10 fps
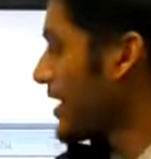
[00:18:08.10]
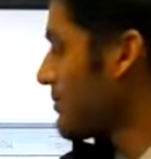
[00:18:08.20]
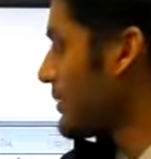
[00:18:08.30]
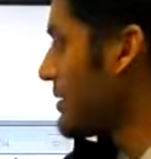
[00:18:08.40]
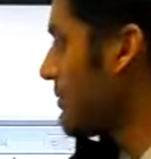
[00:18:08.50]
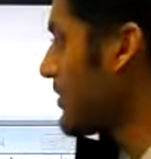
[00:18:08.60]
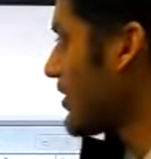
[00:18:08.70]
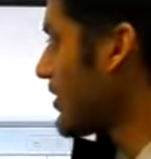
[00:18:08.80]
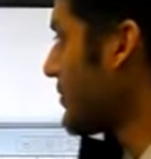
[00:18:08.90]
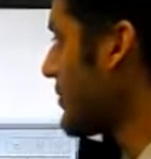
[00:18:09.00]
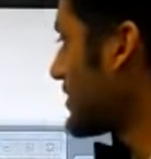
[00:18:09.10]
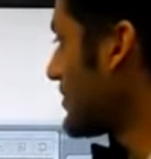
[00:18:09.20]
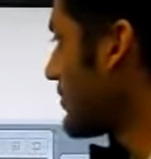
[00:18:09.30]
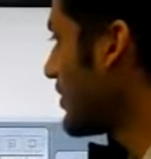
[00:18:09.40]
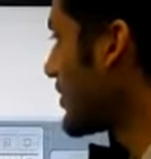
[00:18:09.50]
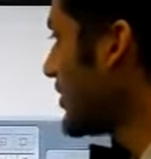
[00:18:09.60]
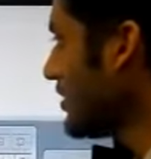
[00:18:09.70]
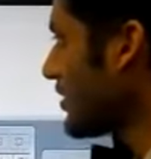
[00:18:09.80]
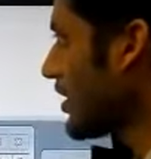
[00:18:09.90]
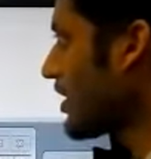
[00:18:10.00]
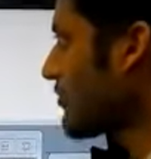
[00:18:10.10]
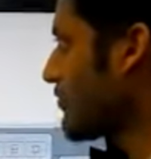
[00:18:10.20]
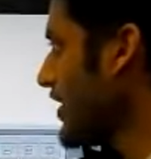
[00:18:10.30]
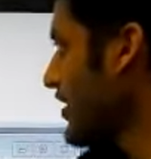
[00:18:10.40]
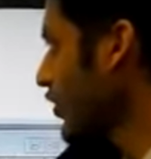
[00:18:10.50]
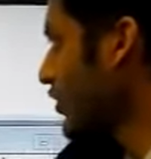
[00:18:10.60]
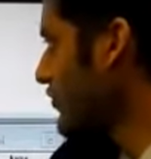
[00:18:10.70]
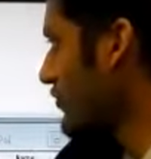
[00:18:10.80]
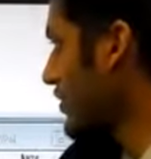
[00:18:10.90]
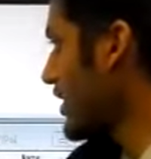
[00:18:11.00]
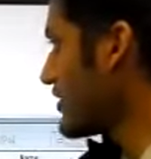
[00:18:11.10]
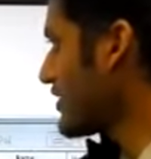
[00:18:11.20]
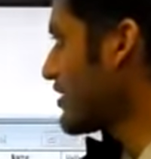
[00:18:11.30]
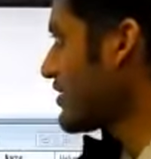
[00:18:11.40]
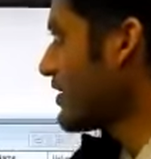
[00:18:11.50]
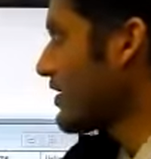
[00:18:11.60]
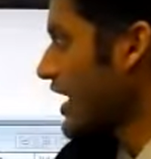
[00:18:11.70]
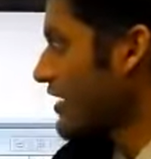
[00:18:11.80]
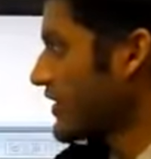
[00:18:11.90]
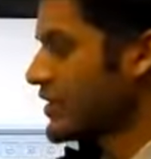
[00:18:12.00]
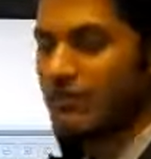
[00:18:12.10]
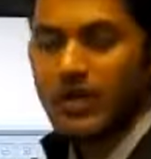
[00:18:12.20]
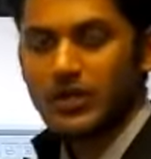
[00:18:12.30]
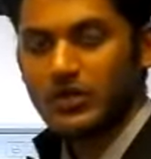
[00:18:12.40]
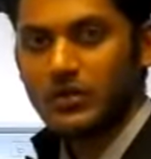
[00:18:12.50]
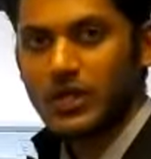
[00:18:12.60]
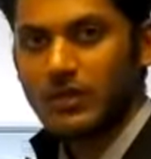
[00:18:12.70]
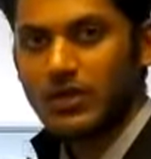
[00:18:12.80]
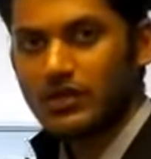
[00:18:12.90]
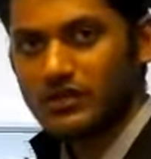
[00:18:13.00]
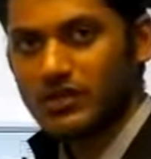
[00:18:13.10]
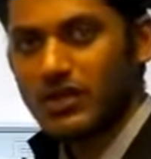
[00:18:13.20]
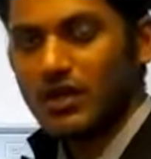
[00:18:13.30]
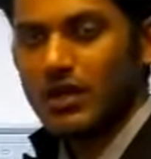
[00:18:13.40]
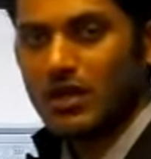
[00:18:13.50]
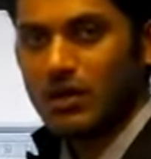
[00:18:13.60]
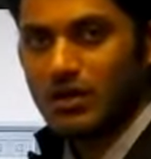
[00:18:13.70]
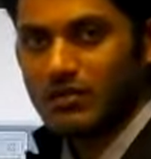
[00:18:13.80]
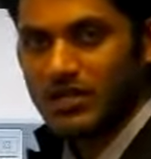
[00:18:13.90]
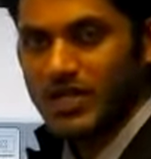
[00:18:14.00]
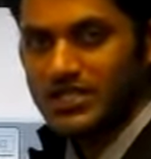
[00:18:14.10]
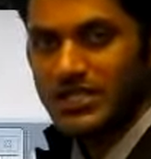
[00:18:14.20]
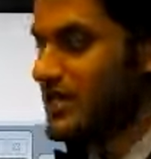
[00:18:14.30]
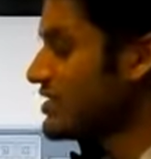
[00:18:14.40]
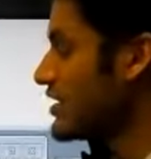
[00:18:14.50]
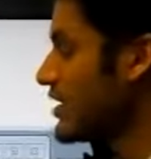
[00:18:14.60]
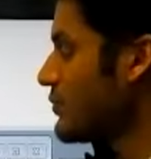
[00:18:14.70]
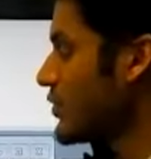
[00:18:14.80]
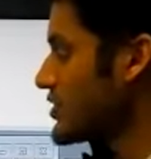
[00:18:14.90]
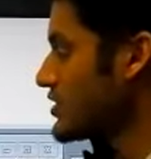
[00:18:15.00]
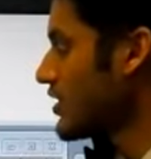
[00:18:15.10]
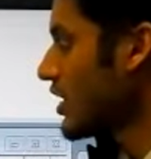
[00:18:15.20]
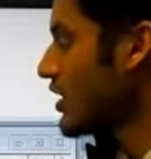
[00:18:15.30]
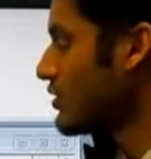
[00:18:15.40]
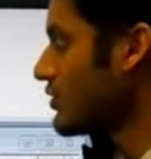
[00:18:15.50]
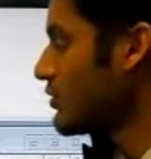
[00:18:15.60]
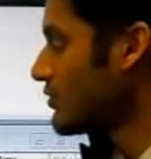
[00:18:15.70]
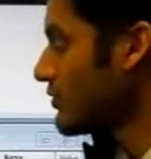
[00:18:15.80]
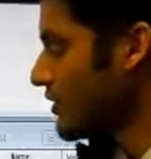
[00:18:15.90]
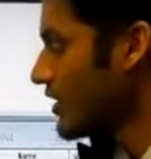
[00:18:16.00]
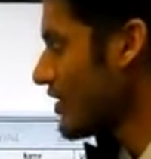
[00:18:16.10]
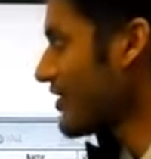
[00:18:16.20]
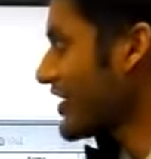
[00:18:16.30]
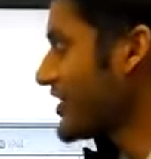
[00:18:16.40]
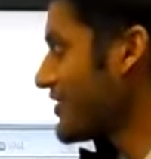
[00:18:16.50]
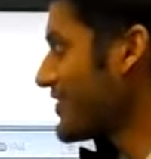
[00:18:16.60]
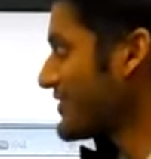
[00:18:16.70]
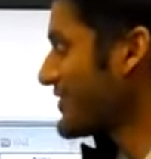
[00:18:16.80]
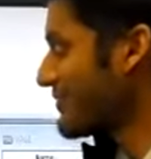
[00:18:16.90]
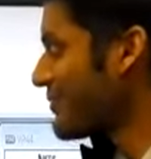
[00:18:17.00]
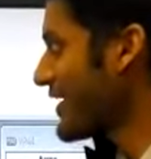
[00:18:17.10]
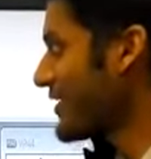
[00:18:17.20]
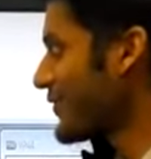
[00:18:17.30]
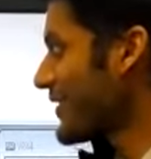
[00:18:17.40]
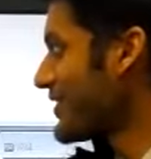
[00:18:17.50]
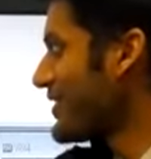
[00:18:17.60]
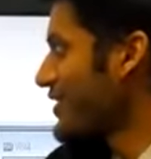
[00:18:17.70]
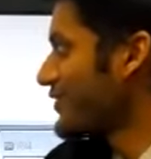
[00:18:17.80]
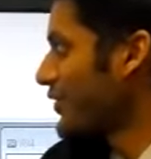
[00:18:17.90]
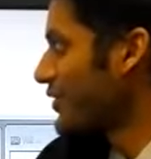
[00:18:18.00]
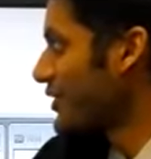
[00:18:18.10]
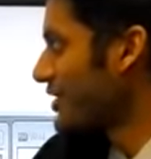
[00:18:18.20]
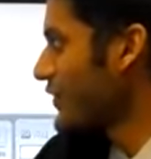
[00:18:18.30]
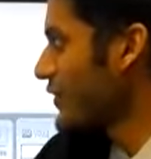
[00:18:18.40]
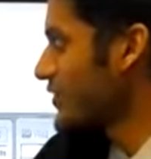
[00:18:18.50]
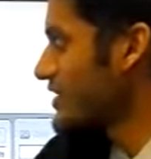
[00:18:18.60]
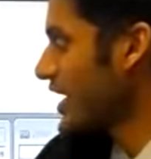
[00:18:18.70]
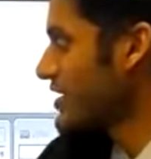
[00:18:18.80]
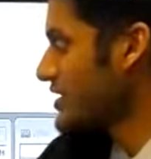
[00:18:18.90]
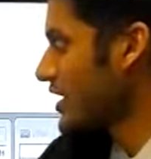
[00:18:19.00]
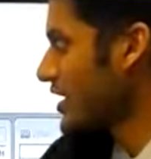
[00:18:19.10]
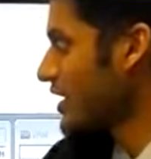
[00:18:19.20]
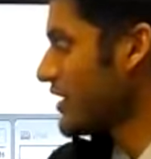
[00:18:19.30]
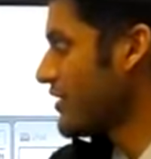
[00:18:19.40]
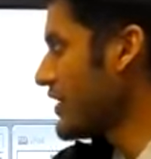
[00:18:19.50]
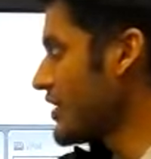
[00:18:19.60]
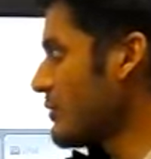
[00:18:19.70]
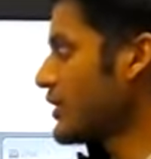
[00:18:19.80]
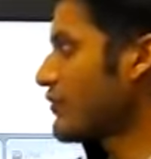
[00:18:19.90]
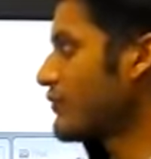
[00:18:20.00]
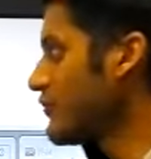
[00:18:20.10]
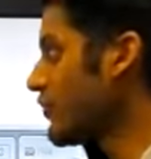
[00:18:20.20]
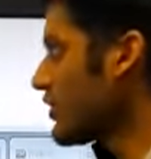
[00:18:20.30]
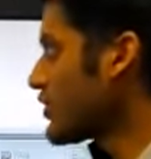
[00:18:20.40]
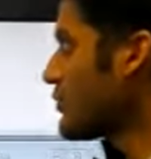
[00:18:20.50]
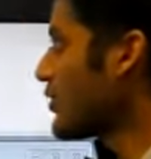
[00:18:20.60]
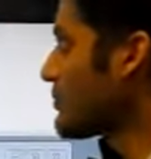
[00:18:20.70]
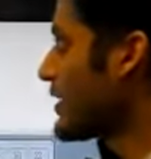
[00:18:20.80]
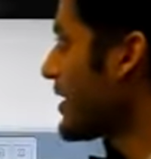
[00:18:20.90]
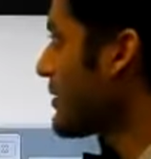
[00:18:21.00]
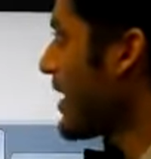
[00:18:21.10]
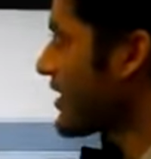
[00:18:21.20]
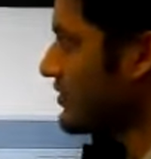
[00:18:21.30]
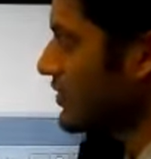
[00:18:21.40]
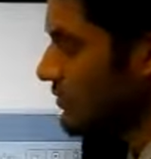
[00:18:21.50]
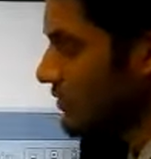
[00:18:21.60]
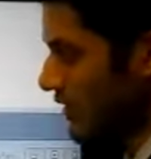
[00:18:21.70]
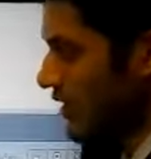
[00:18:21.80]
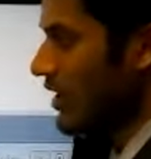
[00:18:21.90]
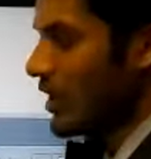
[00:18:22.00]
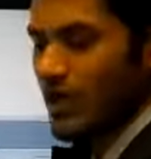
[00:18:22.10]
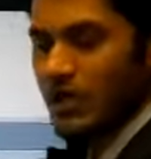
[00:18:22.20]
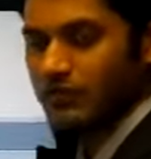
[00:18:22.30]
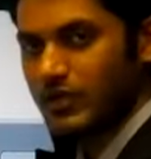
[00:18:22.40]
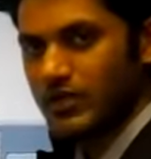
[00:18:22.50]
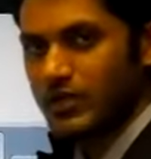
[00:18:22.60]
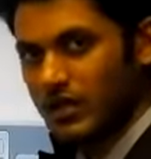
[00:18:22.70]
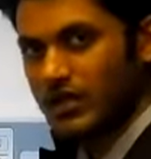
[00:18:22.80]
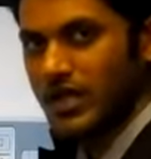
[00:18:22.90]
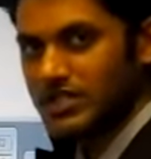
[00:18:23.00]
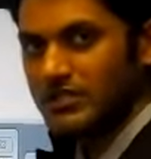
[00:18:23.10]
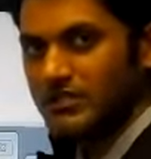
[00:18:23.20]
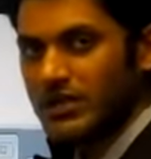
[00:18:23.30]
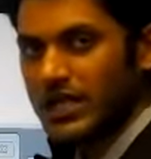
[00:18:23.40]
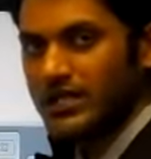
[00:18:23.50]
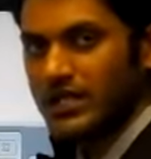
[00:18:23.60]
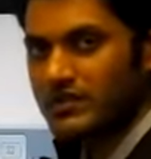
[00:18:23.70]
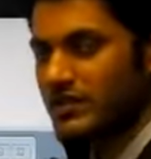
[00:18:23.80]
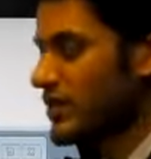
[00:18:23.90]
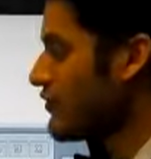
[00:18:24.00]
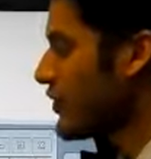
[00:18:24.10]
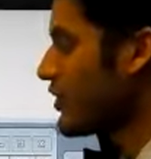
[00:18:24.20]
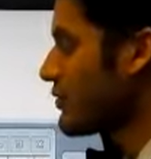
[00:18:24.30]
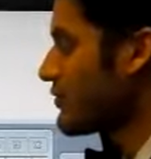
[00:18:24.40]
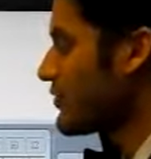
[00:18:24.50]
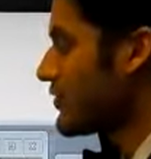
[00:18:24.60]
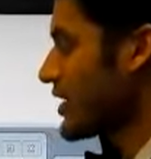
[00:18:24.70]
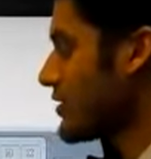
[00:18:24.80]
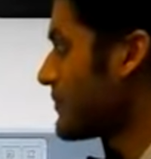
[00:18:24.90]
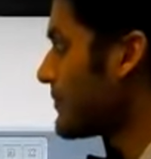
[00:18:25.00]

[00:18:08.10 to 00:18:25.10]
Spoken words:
at minimum governor and maximum governor, feed forward fuel is an effective way to do that because the engine needs a little push to make it run. So if we could change, give a little bit of feed forward to both min and max gov, the engine would get the necessary fuel to run.